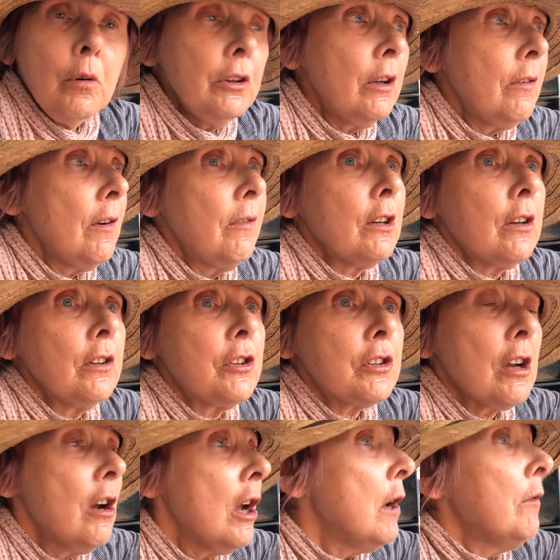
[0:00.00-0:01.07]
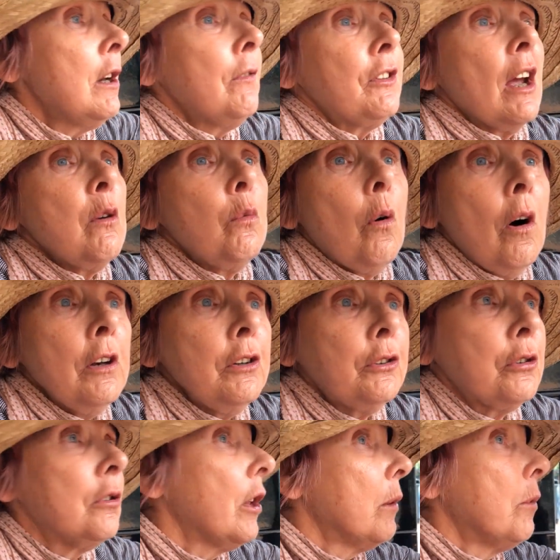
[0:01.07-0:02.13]
It wouldn't have even even if they wanted
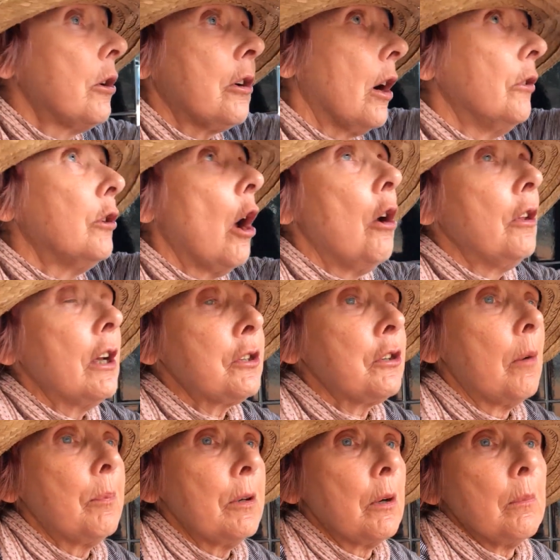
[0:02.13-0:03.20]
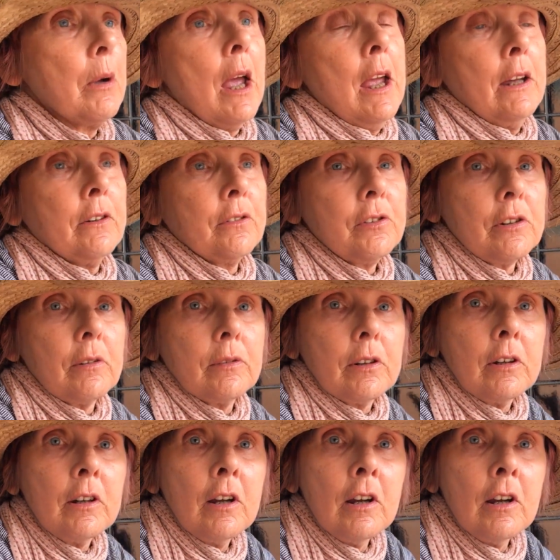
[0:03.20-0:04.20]
to, they would have gone, no, that's not being a man or something.